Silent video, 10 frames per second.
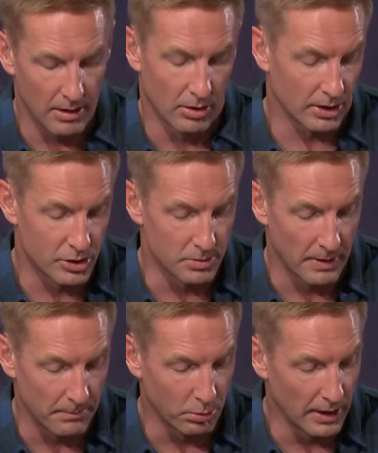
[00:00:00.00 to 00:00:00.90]
and or excuse
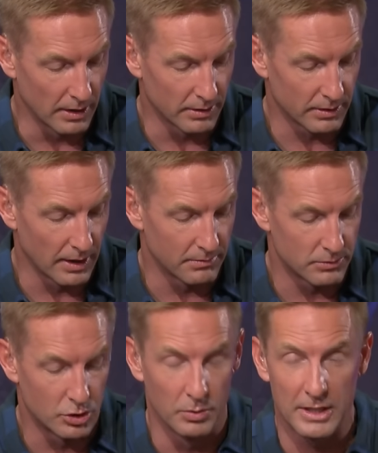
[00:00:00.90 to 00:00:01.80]
me, a player that
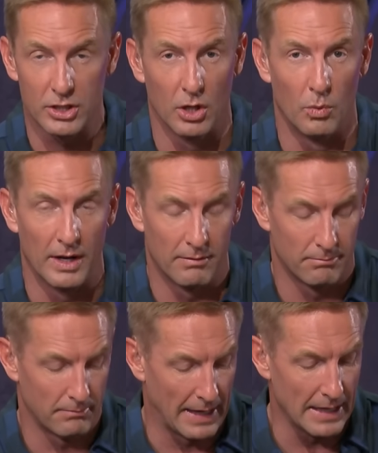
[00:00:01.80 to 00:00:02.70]
two weeks ago went
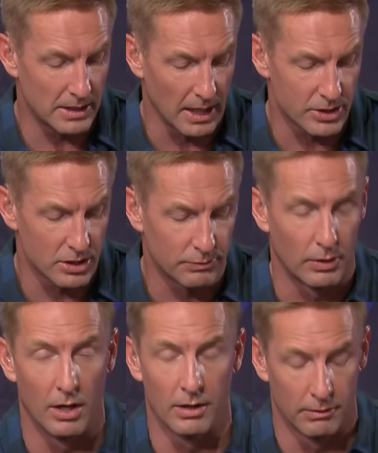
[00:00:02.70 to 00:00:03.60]
eight catches
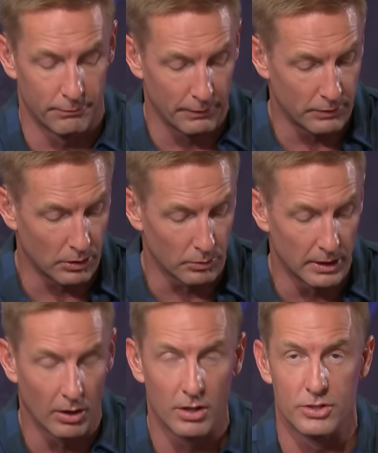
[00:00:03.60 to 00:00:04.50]
for
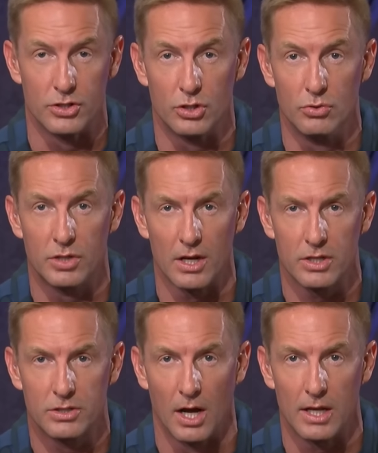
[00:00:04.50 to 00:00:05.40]
153 yards and two
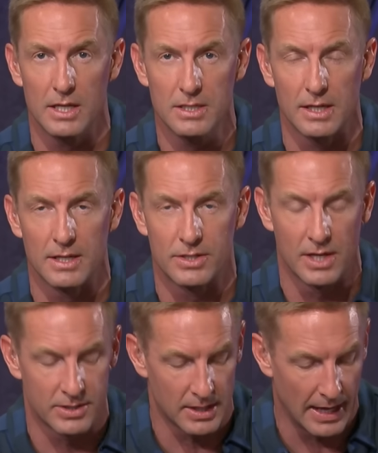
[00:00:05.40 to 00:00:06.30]
tut- tutties against
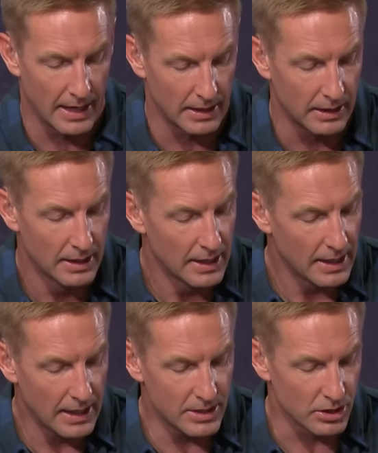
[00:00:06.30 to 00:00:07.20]
Cincinnati.
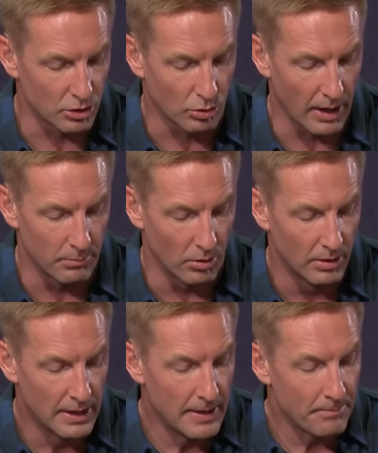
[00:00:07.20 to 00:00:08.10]
He's
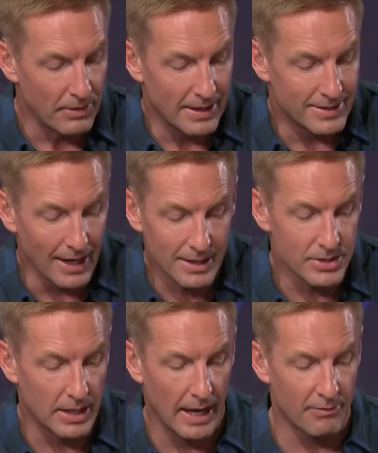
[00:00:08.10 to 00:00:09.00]
incredible. And Tech
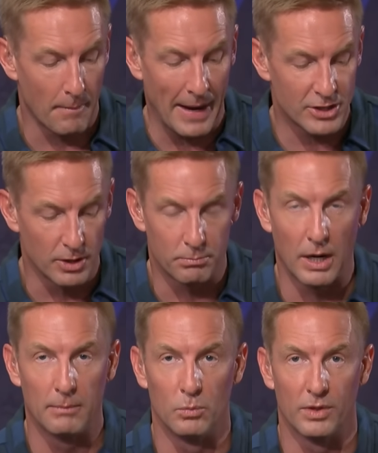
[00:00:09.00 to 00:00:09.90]
is going to have a matchup
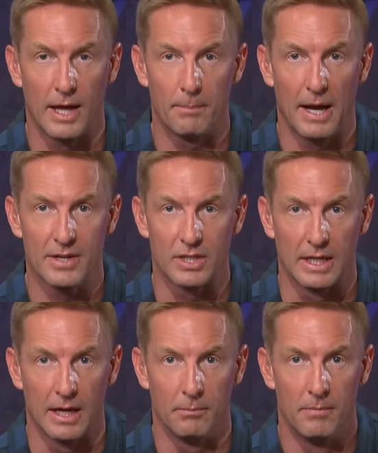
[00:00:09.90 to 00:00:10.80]
problem with that
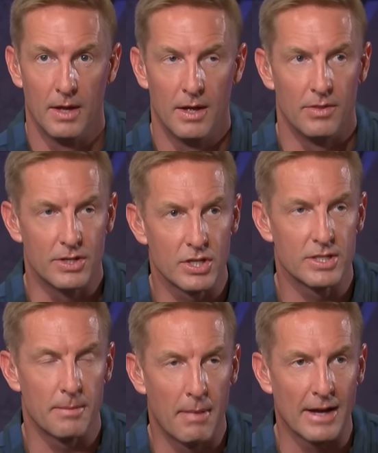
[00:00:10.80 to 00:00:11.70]
passing game. This
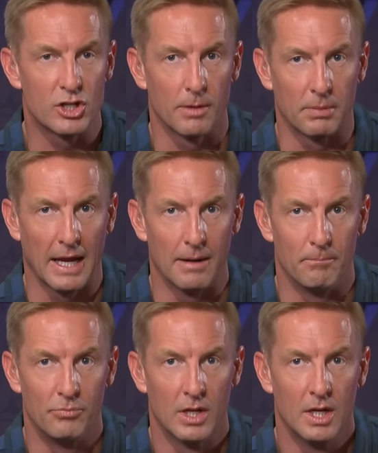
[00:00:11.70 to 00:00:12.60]
is a matchup game